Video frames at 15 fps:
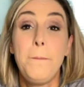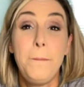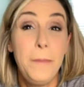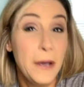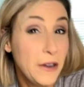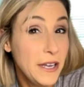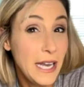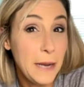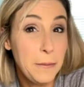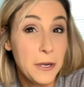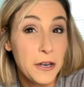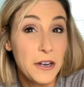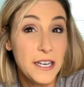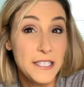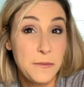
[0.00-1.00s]
Billy
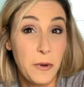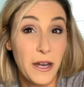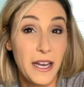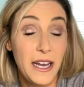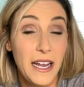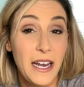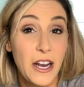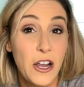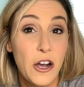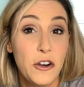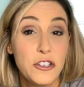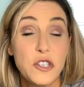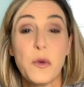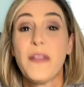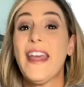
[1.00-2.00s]
Napier is bringing in a
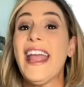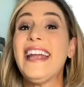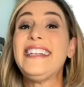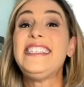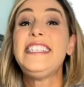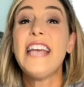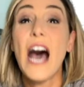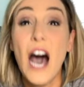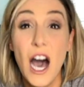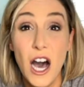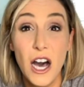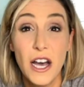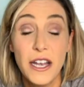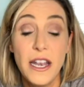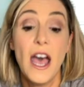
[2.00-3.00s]
coach with a
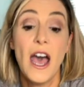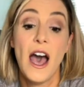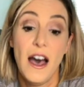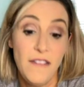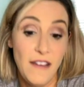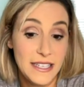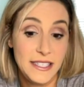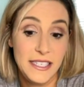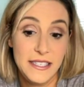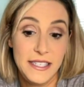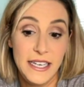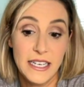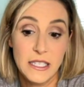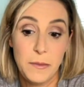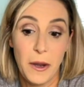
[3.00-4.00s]
ton of
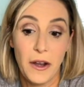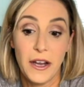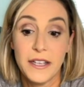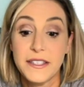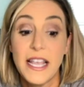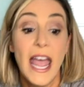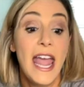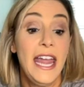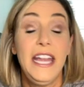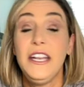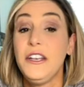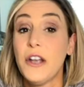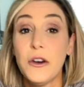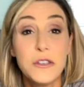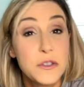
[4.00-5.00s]
SEC experience. He
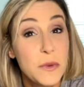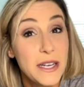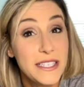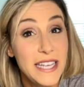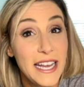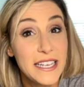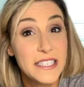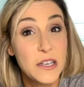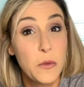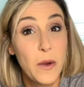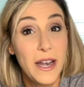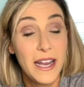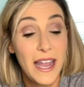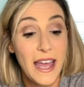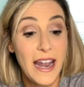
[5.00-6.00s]
knows what it takes to
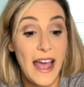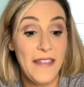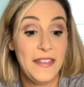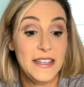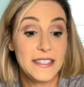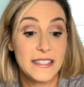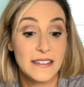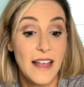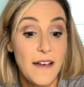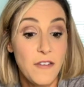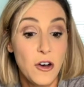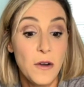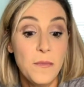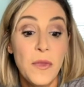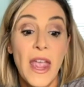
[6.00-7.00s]
win again at this
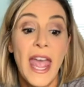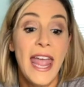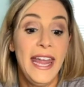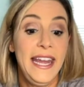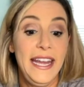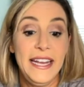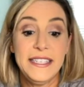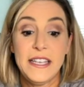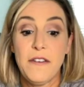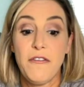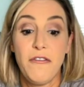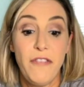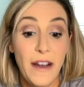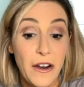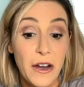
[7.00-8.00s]
level. He is a
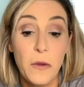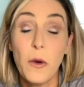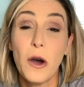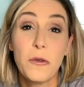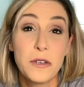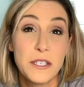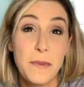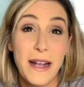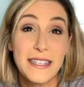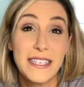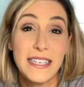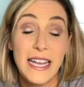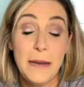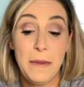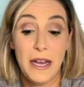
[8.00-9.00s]
very
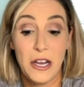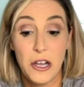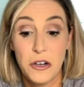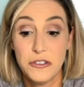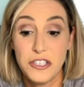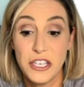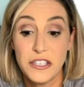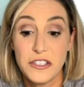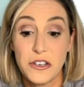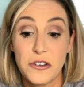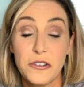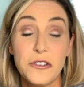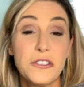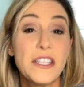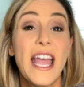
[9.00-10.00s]
well-respected name in coaching
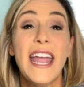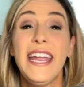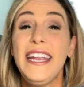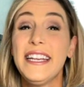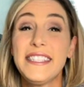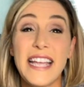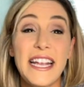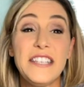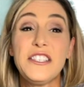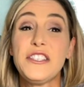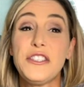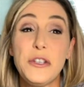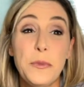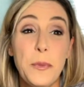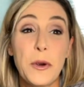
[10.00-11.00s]
circles. He is a
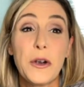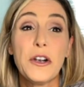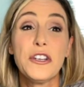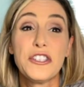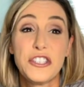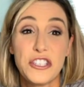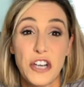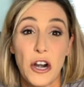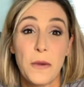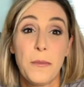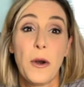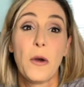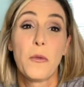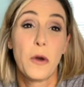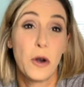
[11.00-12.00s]
super sharp
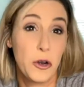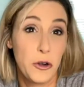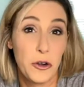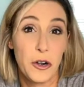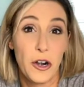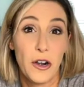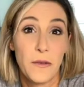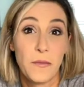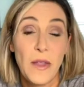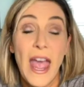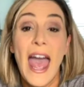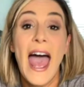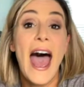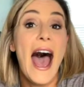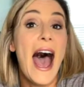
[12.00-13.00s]
recruiter.
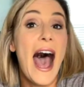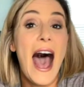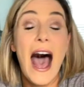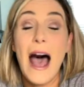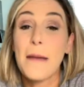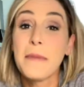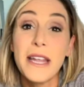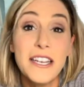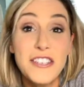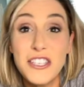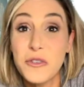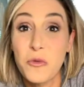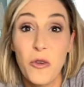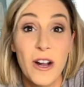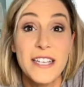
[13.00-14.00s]
I'm going to just
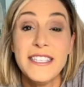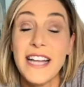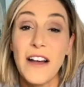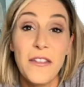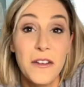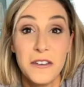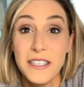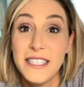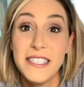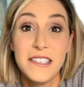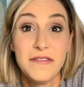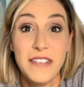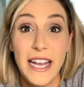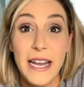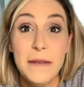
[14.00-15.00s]
run down the list of
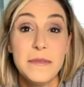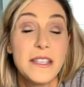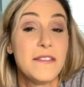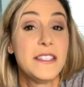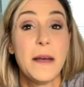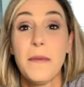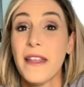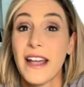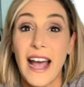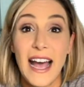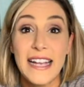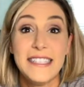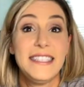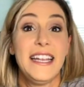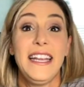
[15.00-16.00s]
names of some of the
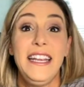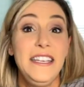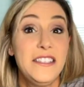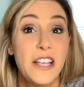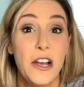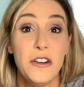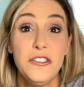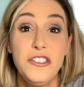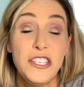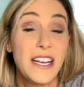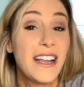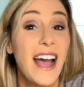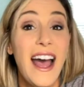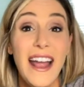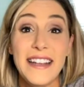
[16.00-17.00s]
guys that he's coached. And
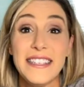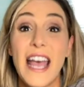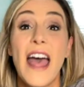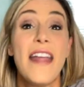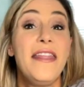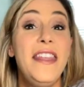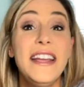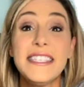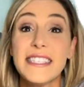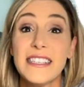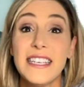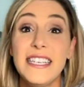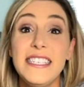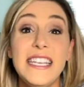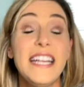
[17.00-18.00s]
guys, this
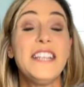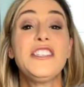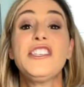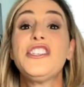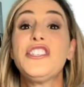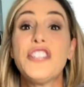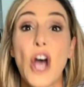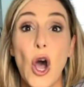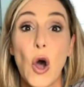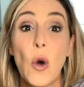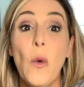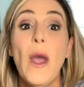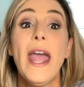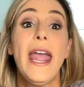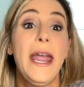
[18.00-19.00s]
list is
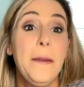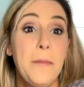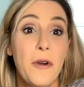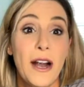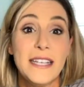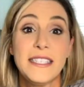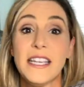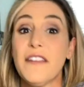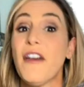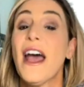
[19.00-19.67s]
so impressive.